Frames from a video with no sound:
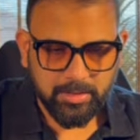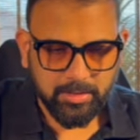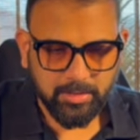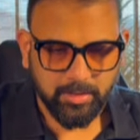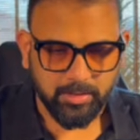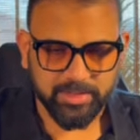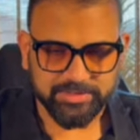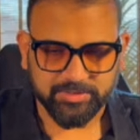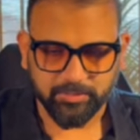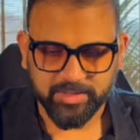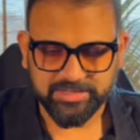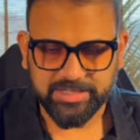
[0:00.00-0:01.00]
Alright, so
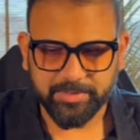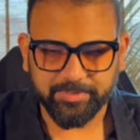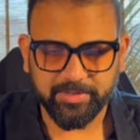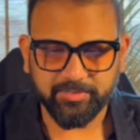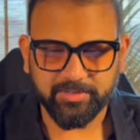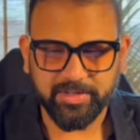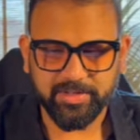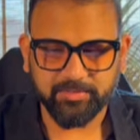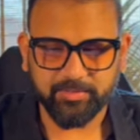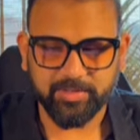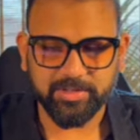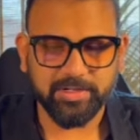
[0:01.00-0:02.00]
what has happened, we
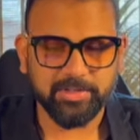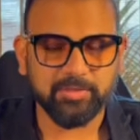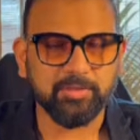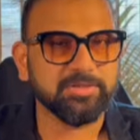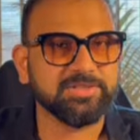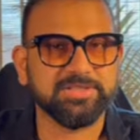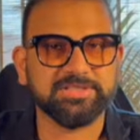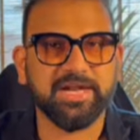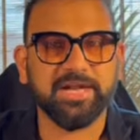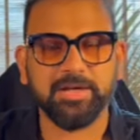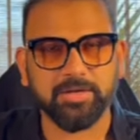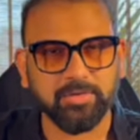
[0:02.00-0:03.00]
wanted to just get
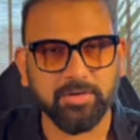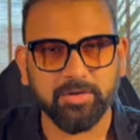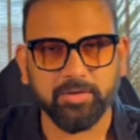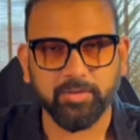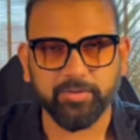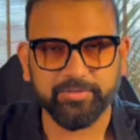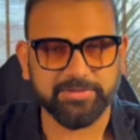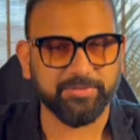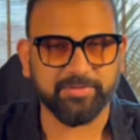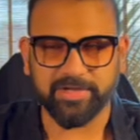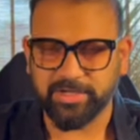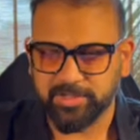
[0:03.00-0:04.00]
into the grooves
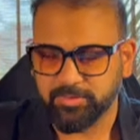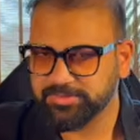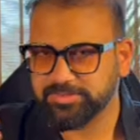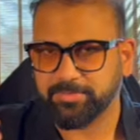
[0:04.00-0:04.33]
of induce some